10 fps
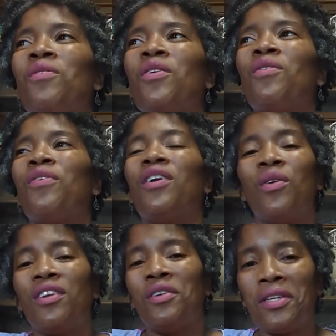on
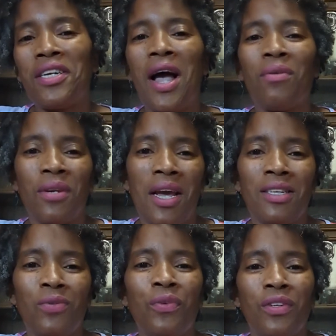a discount
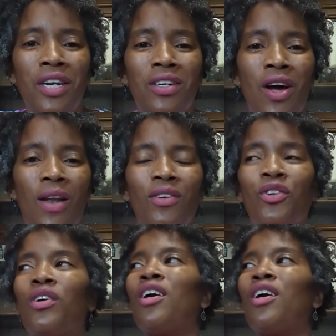dates for $10. You can